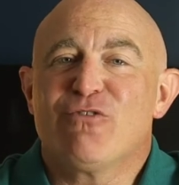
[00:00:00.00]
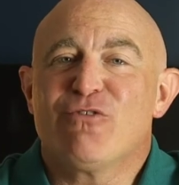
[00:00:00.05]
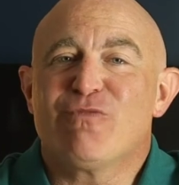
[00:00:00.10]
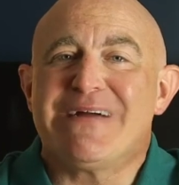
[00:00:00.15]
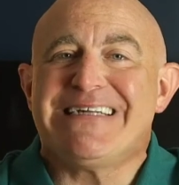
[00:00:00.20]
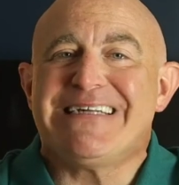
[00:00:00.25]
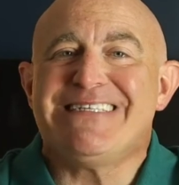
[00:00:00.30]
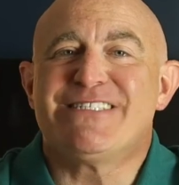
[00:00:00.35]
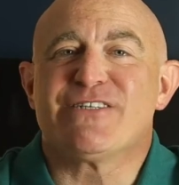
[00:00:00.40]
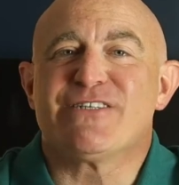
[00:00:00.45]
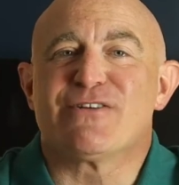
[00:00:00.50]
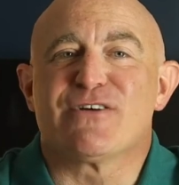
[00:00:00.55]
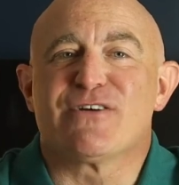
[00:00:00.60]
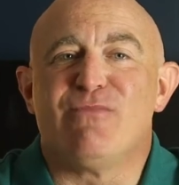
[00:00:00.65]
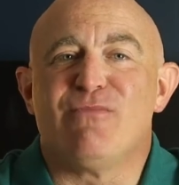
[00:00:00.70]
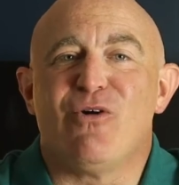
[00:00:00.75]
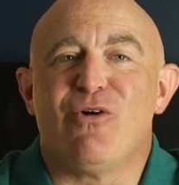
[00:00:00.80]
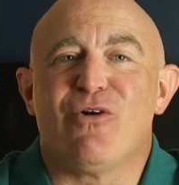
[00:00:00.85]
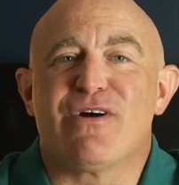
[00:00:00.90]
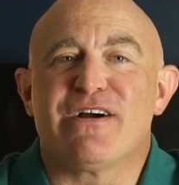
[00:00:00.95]
Ready to learn
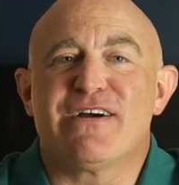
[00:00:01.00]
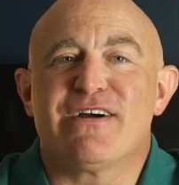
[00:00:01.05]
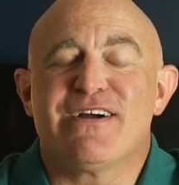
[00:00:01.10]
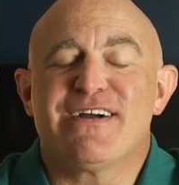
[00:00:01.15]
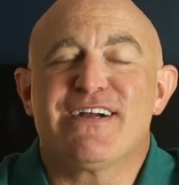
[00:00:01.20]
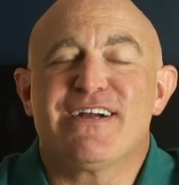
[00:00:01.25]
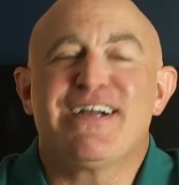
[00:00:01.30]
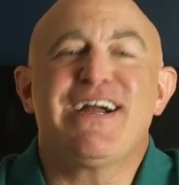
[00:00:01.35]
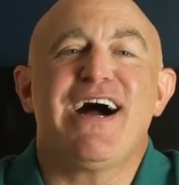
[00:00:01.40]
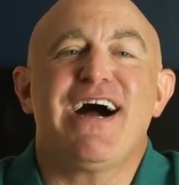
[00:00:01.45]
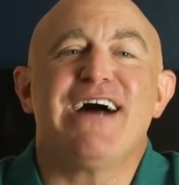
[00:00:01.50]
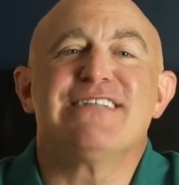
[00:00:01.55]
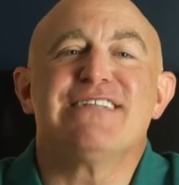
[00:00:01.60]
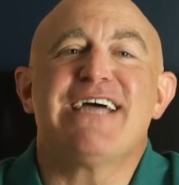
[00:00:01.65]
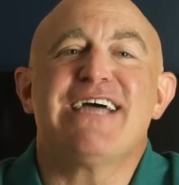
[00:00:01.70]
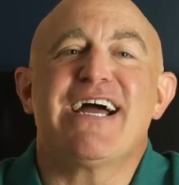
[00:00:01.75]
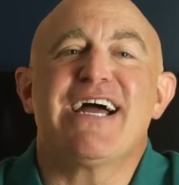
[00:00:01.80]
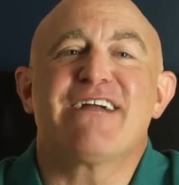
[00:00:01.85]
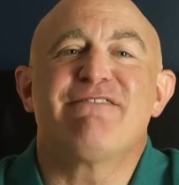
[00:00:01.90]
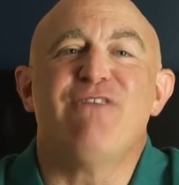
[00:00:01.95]
more?
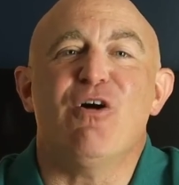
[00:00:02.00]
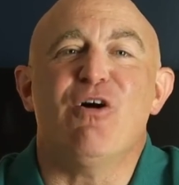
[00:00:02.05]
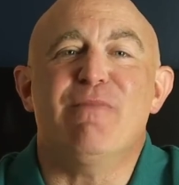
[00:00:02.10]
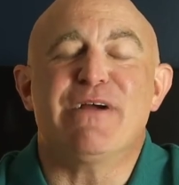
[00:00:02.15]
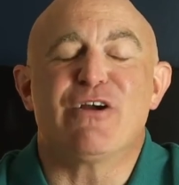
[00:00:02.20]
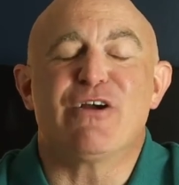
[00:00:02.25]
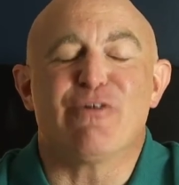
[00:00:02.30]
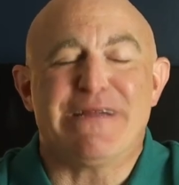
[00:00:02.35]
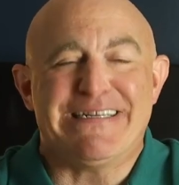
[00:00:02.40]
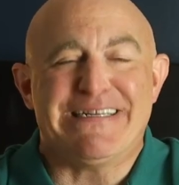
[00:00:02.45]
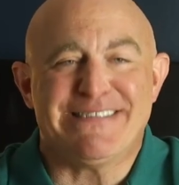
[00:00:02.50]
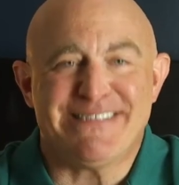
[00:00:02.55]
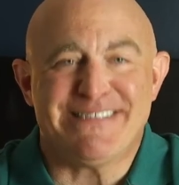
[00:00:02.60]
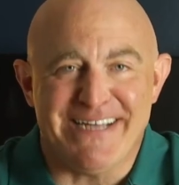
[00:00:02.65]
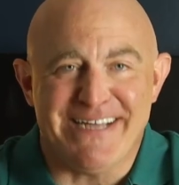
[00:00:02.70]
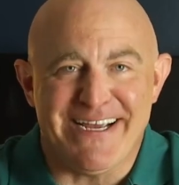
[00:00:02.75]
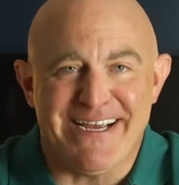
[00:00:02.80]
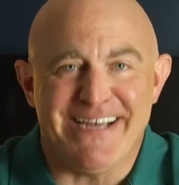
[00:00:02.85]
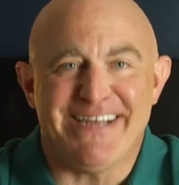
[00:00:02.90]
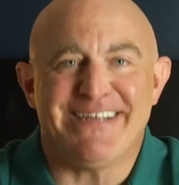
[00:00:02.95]
Contact Foam it Green
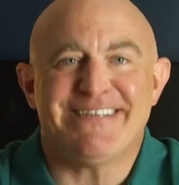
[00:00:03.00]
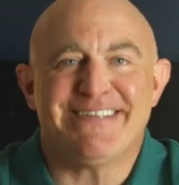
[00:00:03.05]
today.